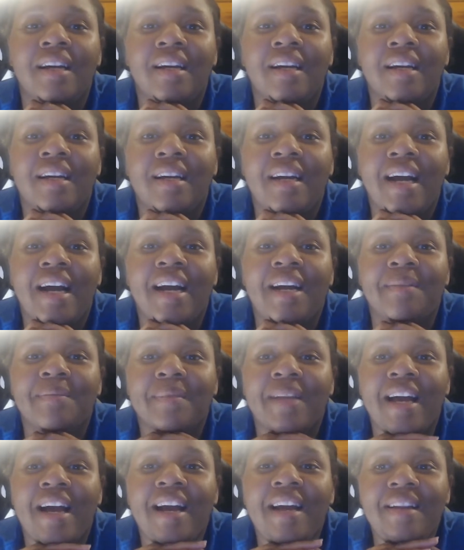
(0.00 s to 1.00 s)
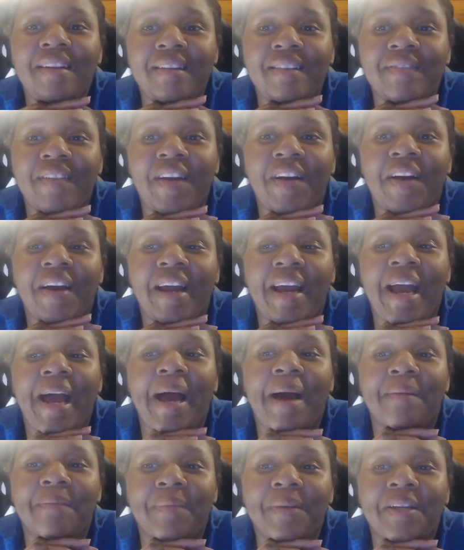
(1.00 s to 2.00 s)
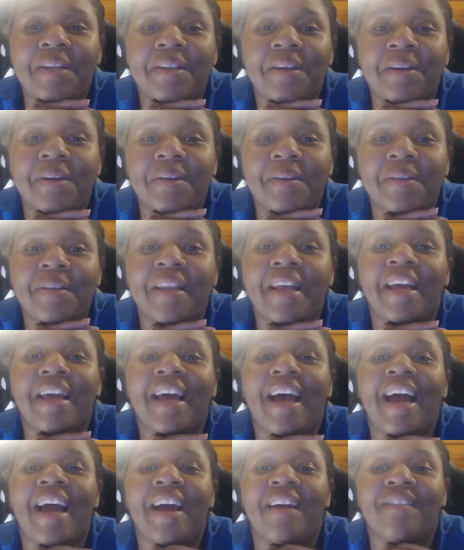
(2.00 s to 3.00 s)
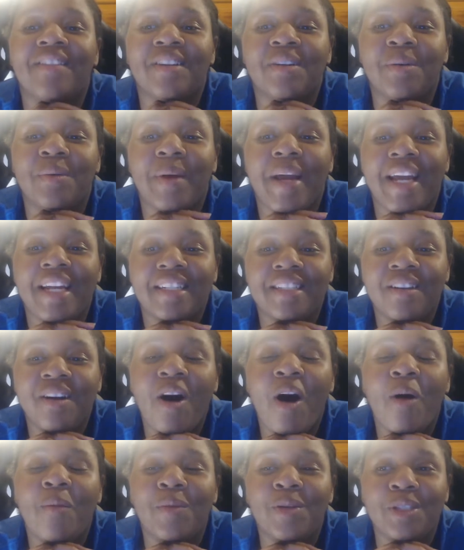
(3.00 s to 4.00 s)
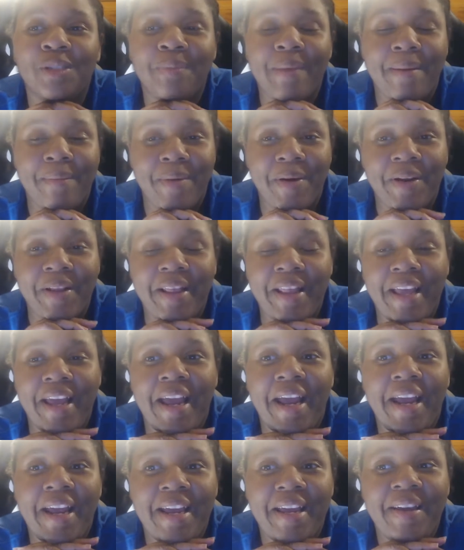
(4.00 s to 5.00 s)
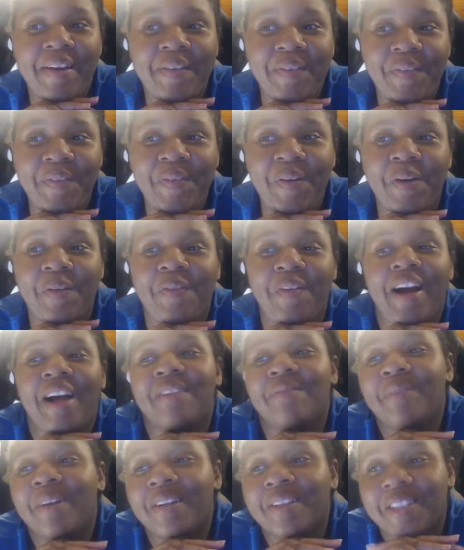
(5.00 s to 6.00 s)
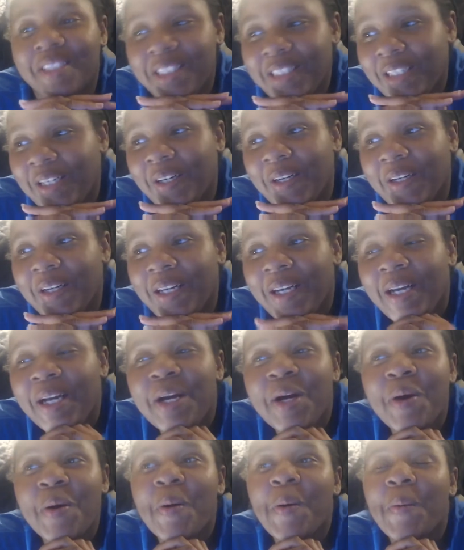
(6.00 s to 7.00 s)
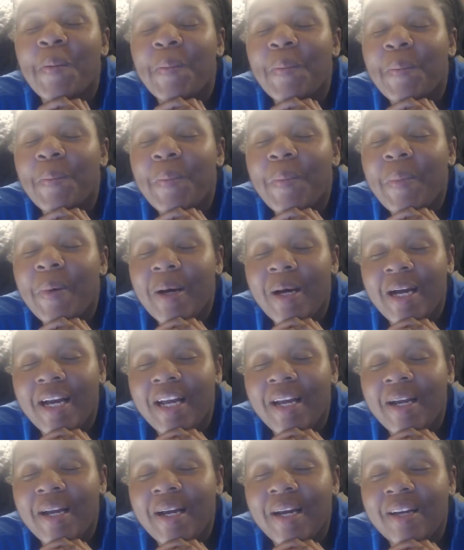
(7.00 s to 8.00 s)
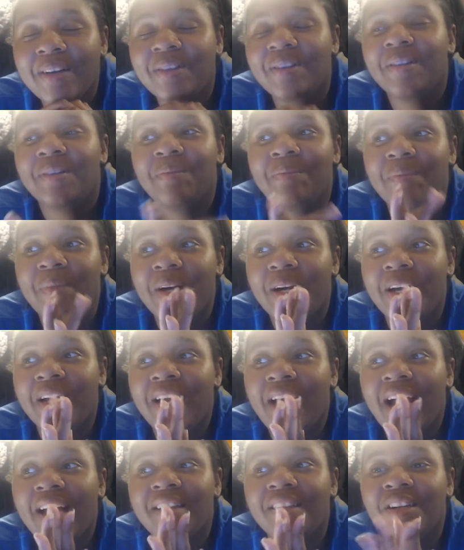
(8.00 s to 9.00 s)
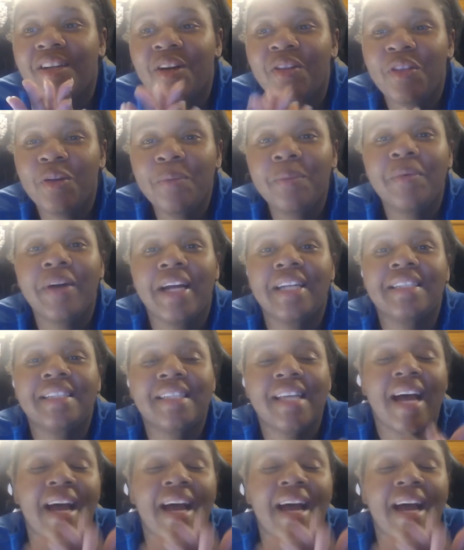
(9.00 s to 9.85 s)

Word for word: I'm not very happy though that I have to wait till almost my birthday for five balls of yarn, but but I look on the bright side.